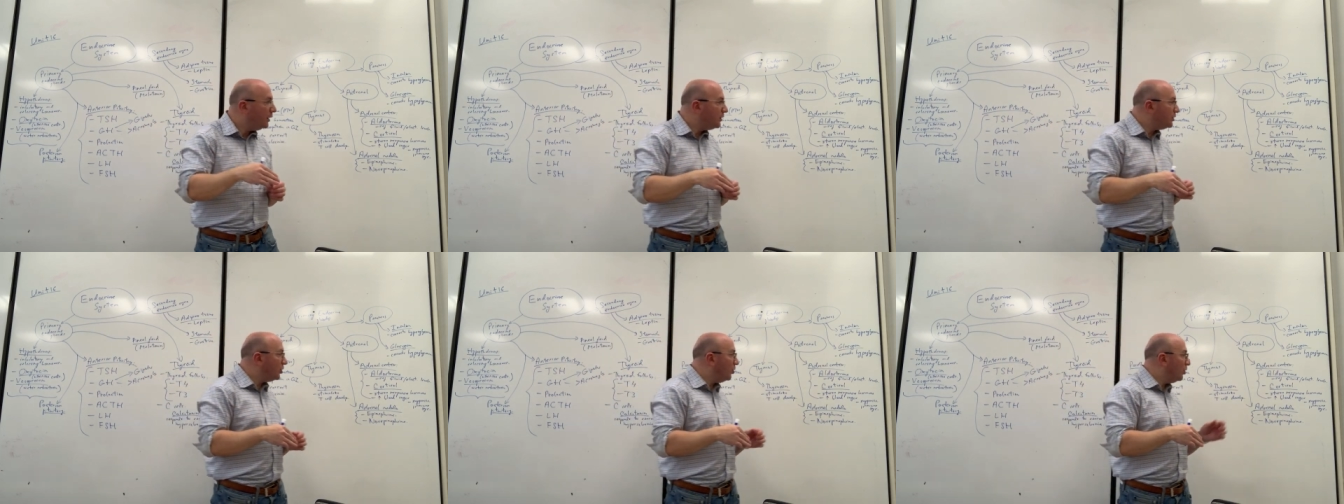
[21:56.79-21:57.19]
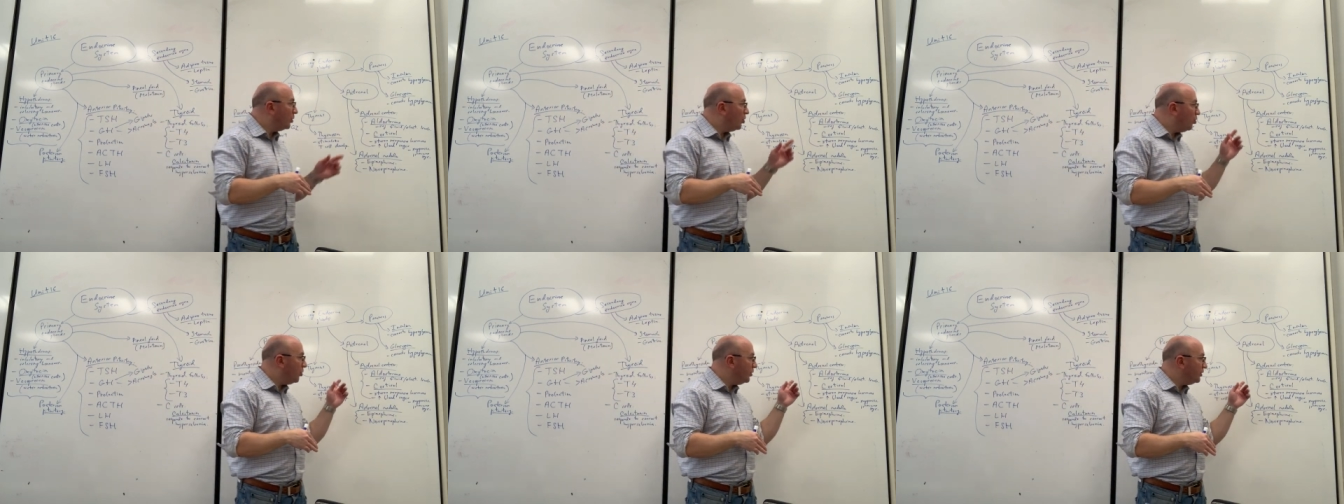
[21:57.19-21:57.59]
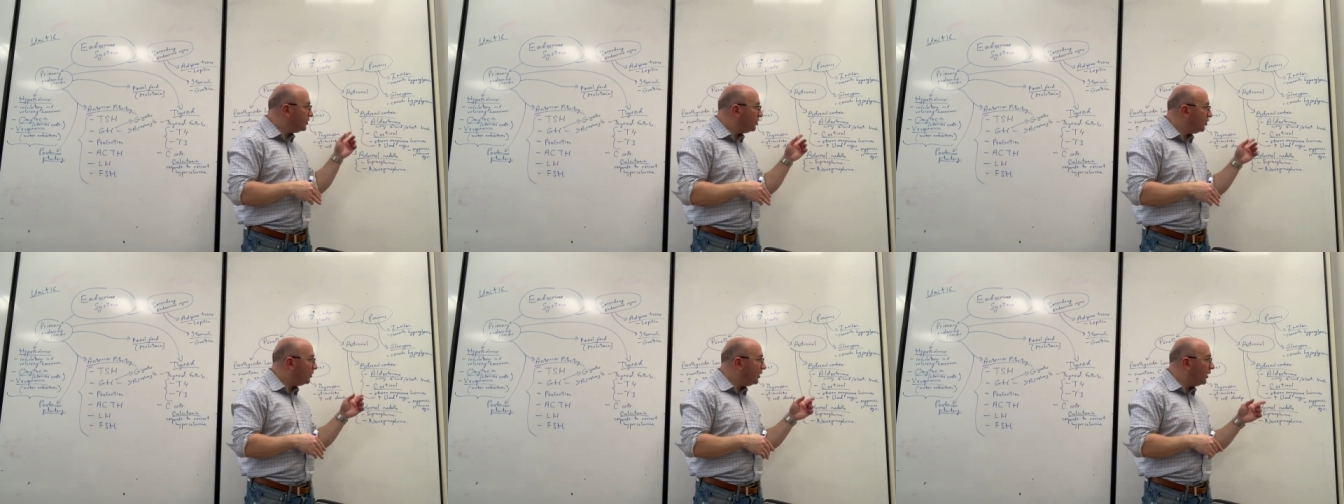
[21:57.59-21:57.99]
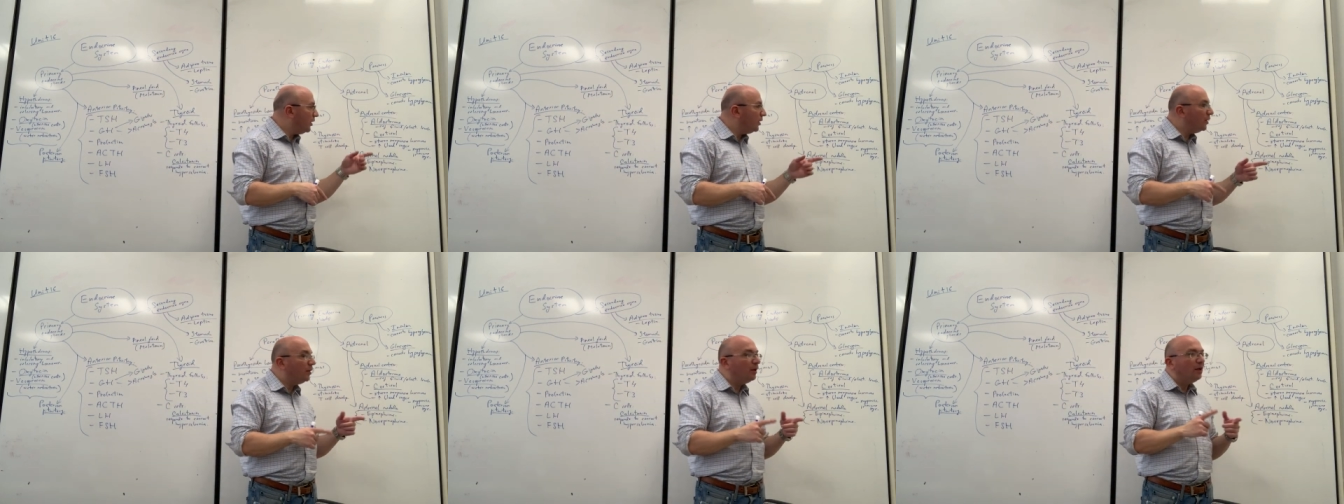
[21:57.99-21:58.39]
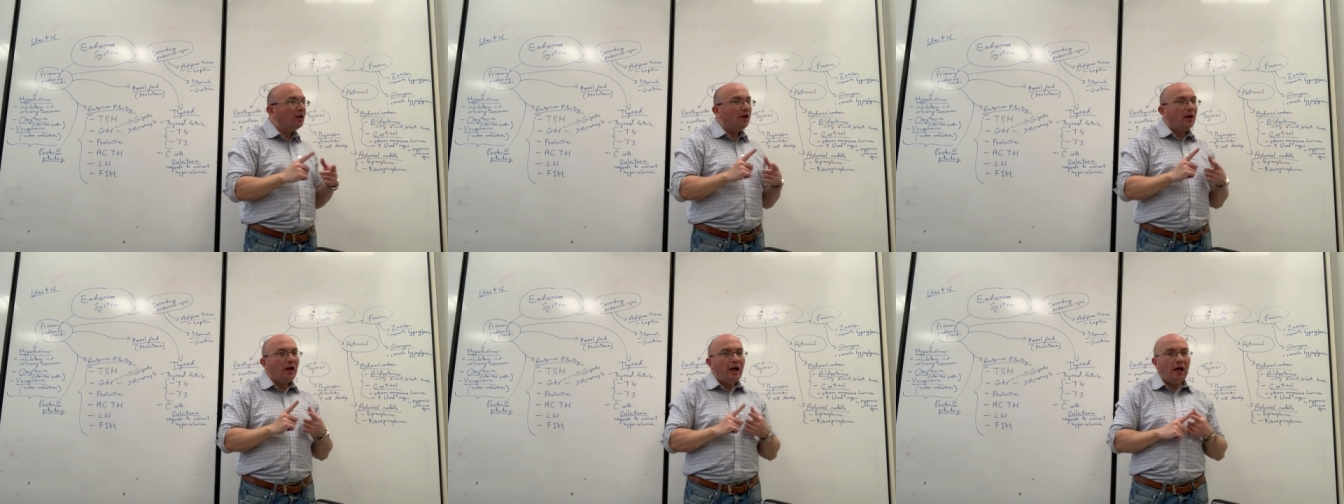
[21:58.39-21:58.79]
So cortisol there
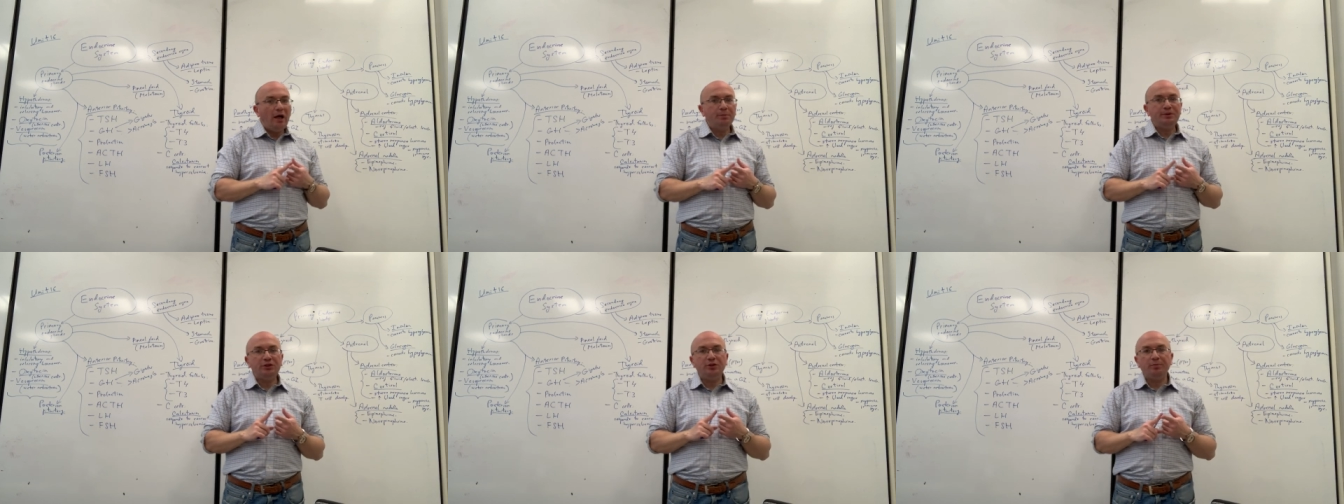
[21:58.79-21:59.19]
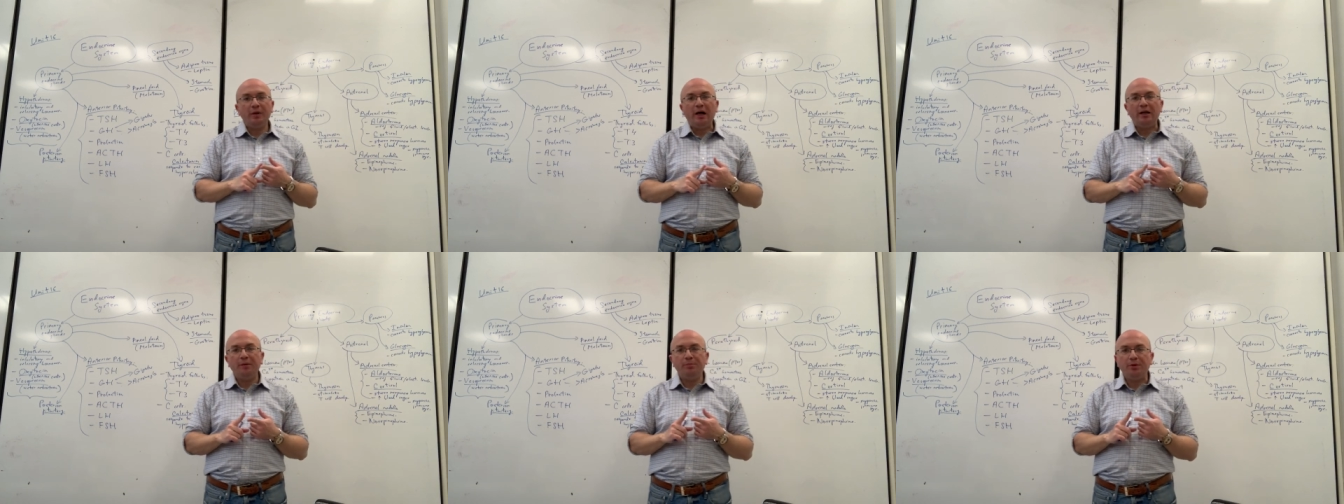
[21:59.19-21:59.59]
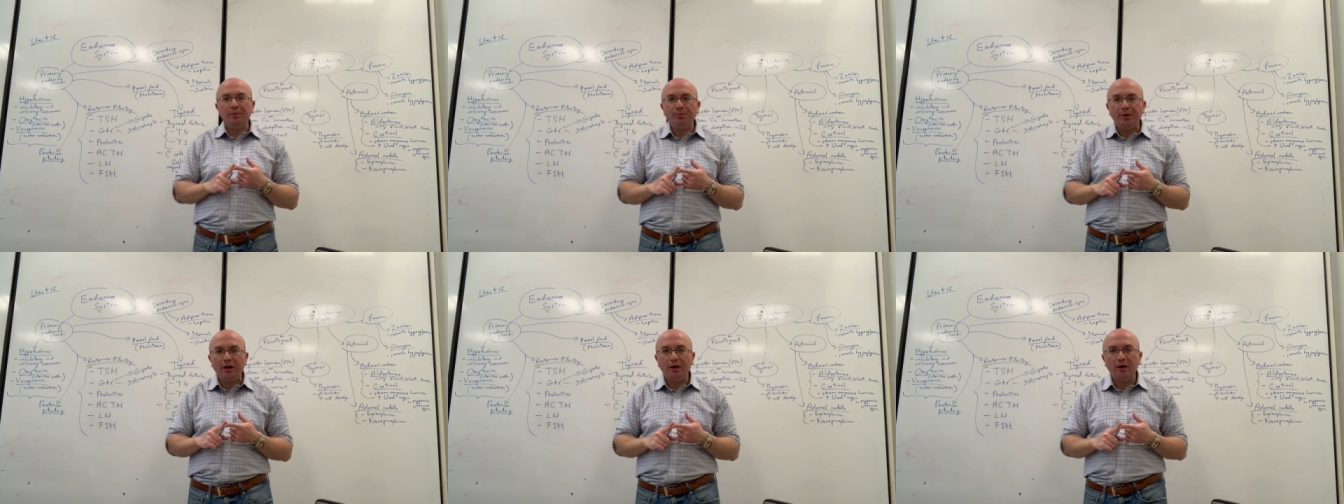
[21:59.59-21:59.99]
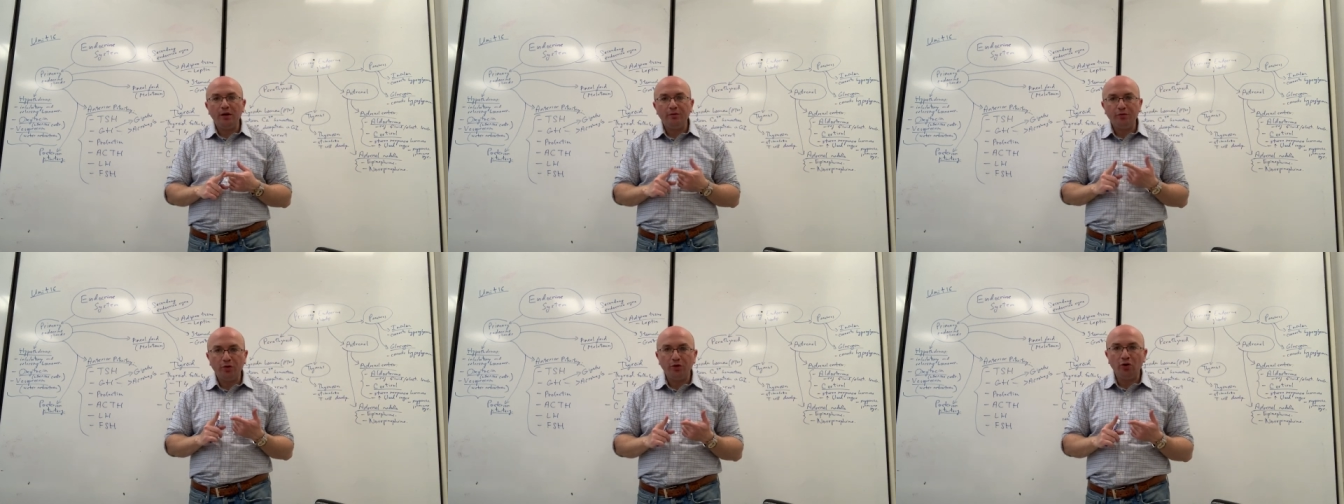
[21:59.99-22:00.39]
helps your body prepare for